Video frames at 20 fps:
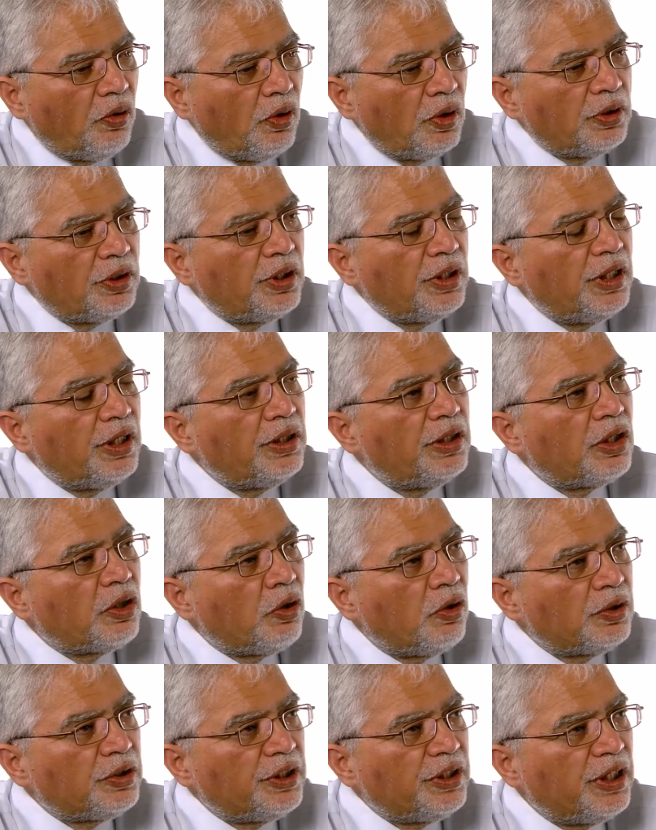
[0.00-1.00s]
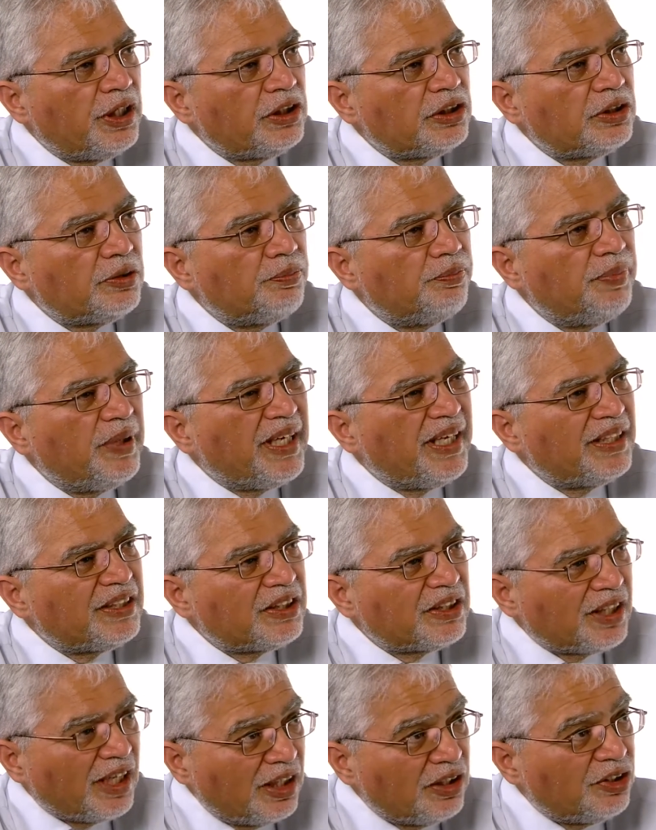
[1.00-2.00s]
in the continent's
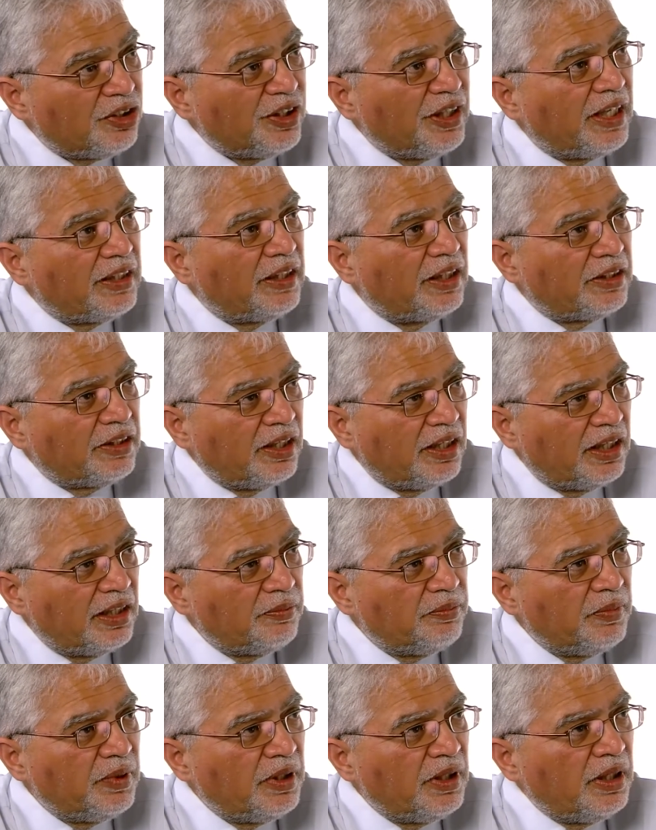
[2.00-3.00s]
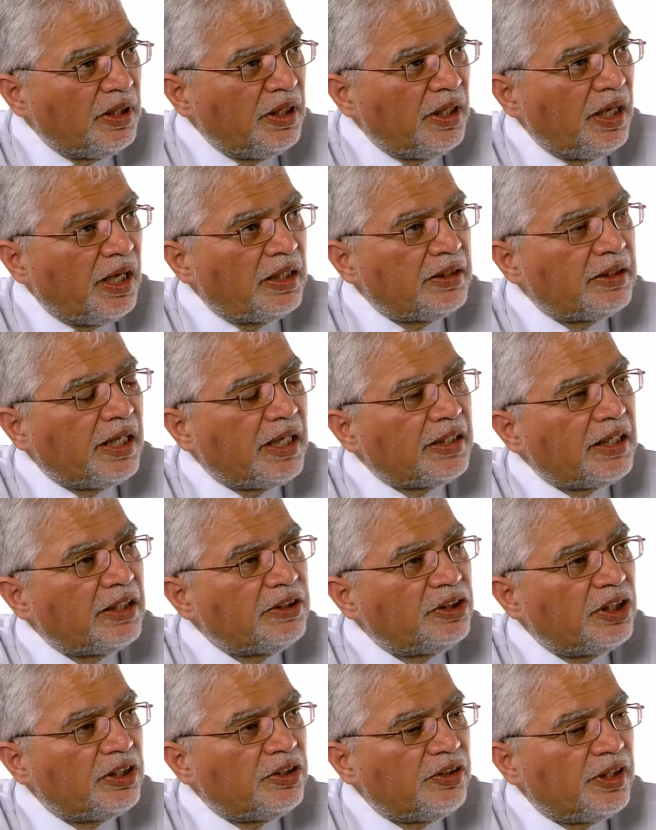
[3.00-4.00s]
biggest country at that time, and that
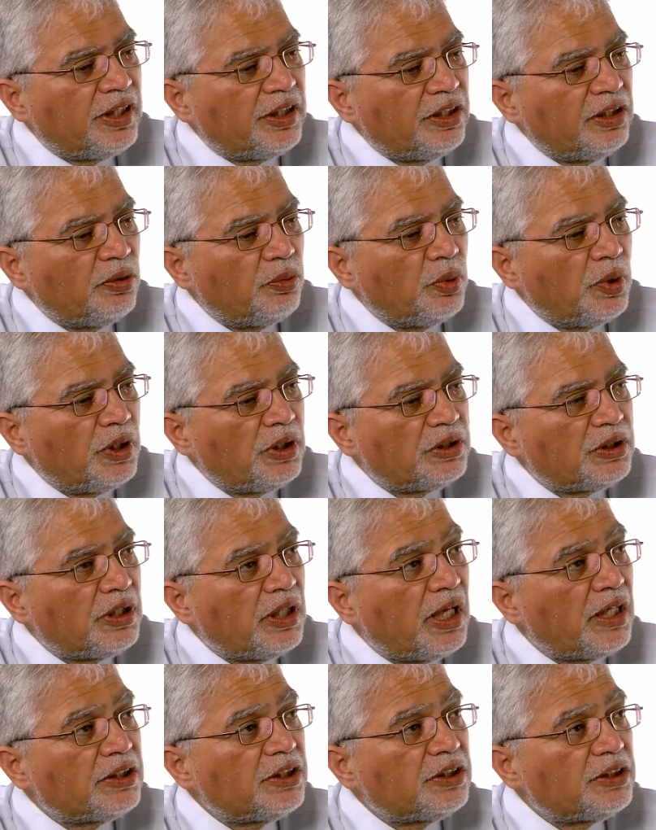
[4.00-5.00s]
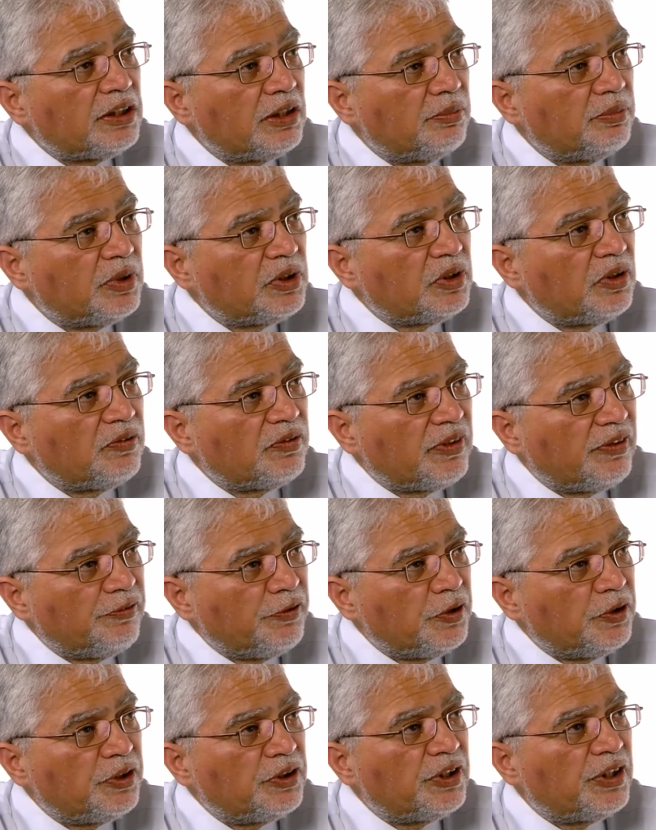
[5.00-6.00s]
had generated the world's largest numbers of
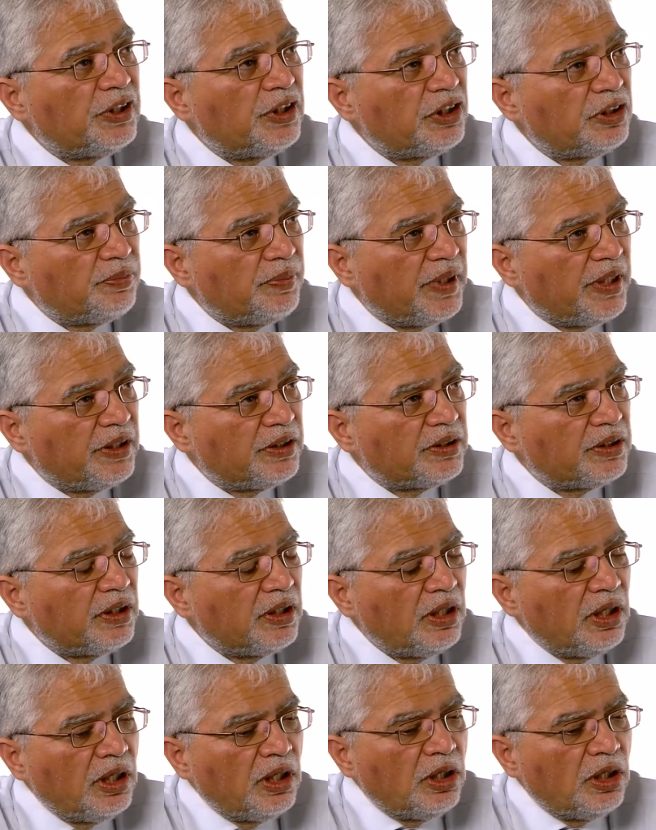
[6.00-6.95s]
refugees and displaced.